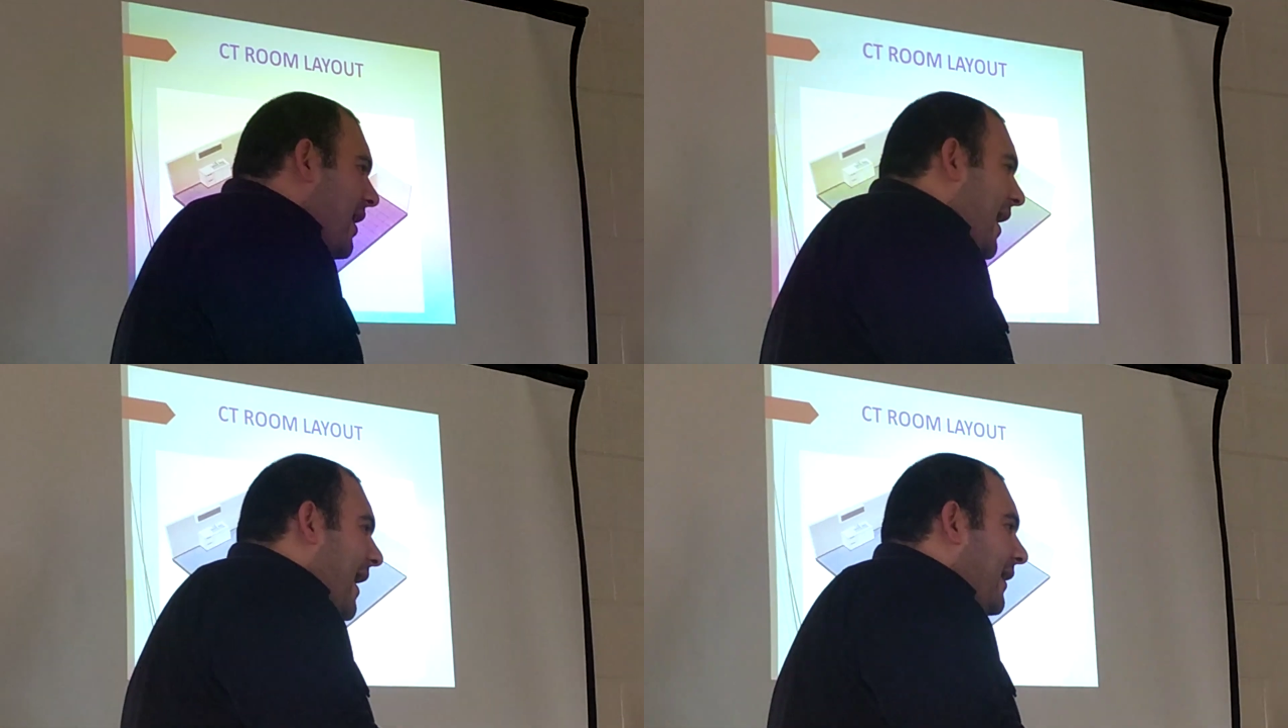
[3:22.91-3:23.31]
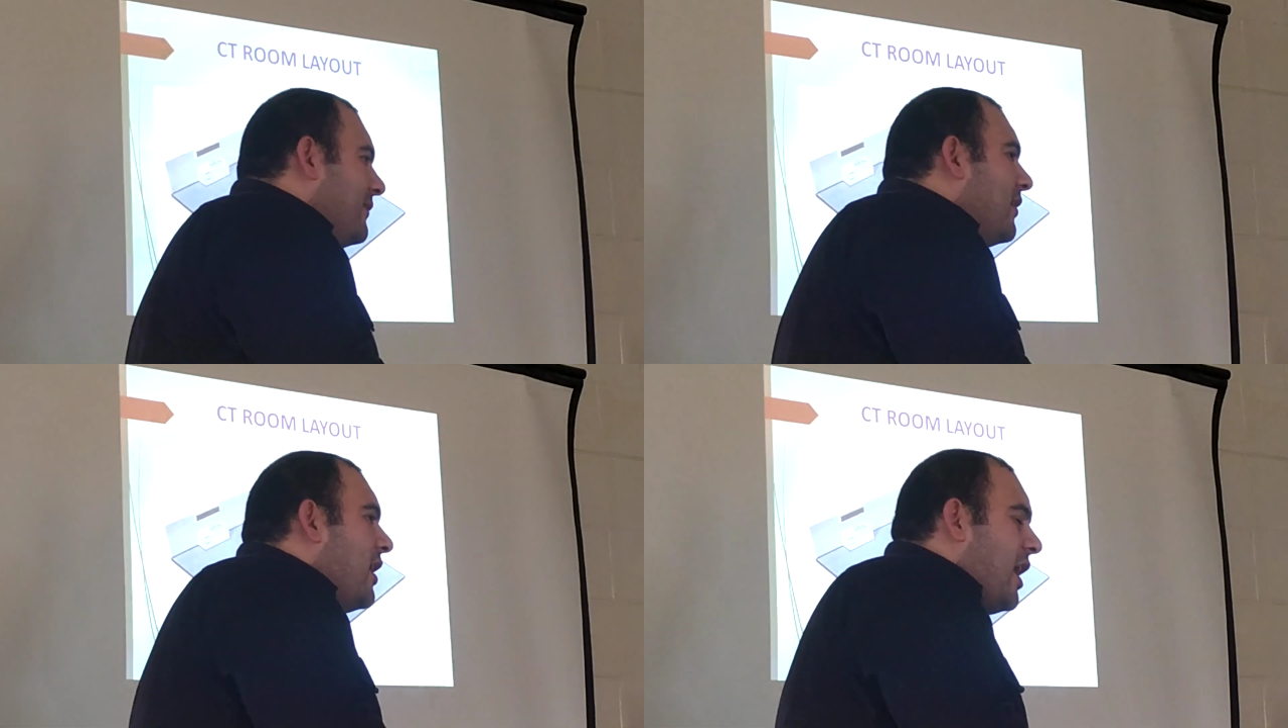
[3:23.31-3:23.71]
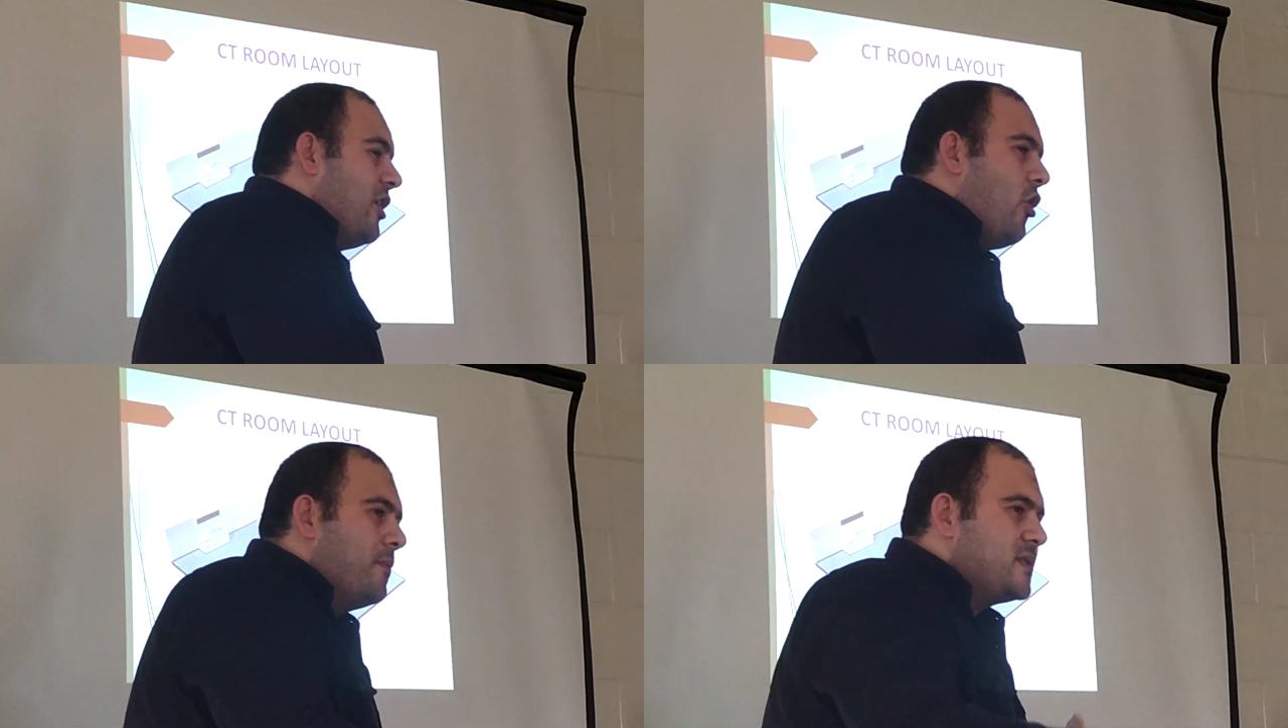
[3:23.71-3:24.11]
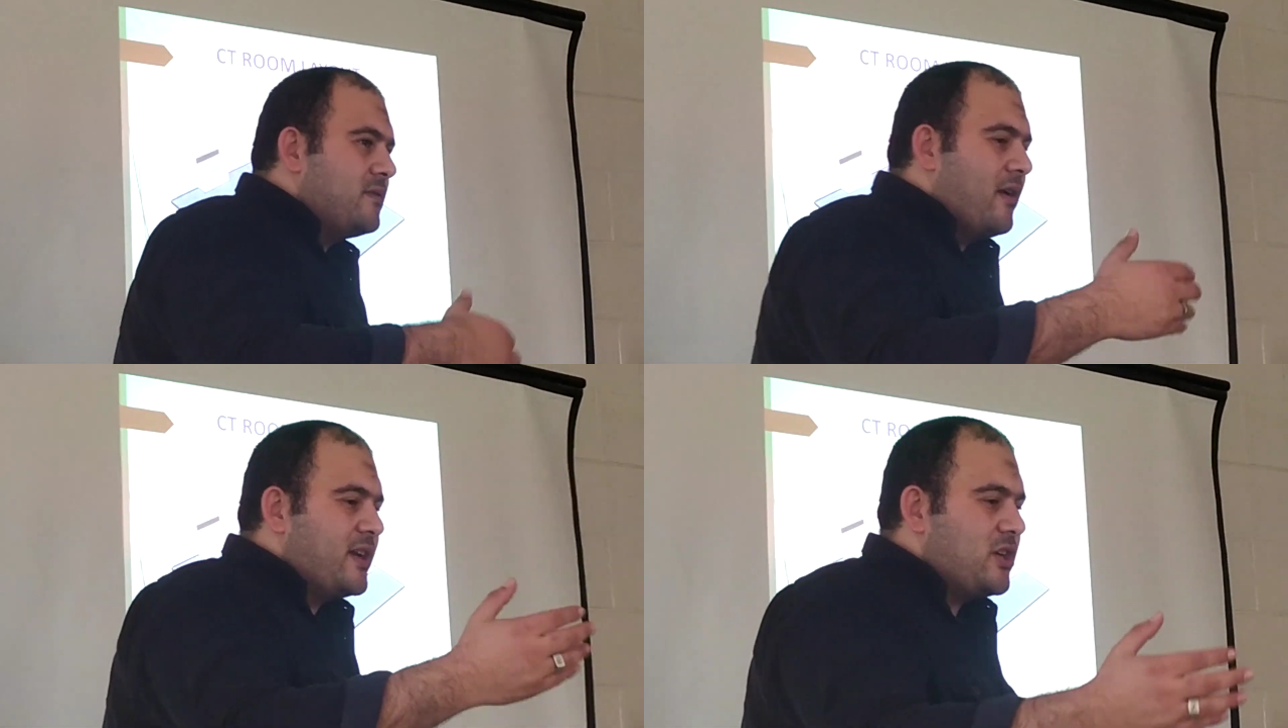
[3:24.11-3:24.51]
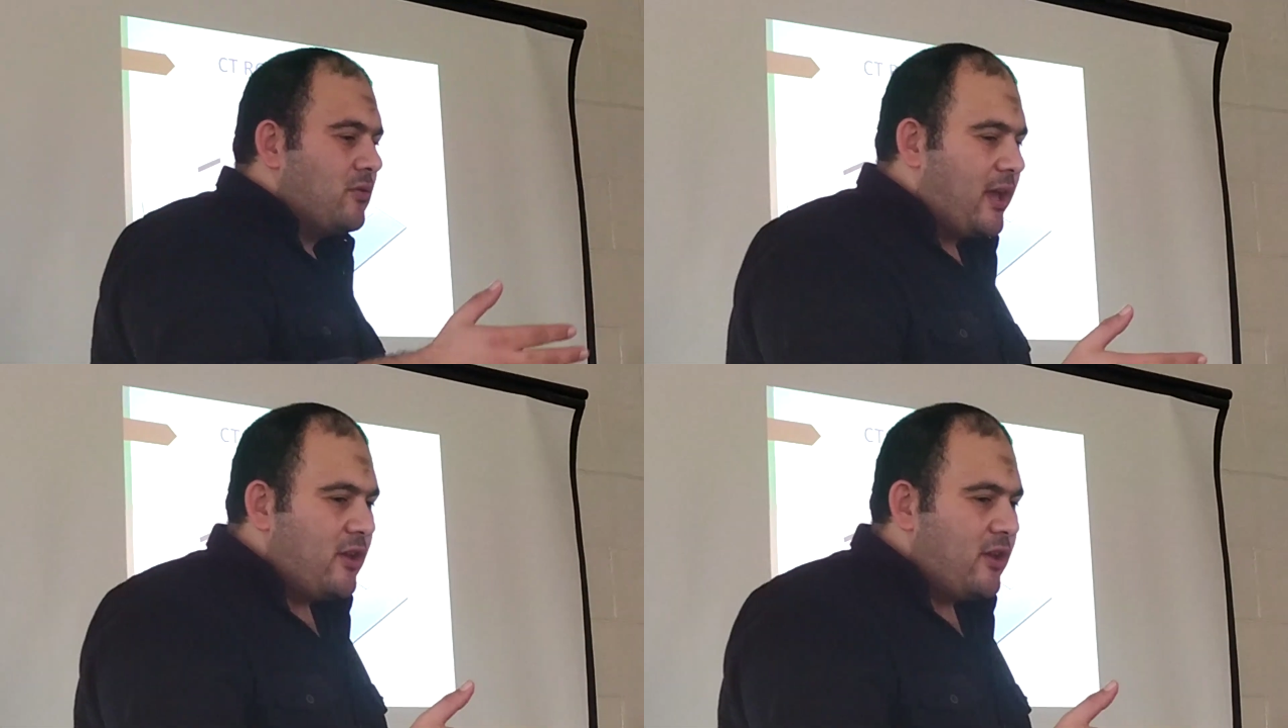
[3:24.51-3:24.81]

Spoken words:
and in opposite direction, okay,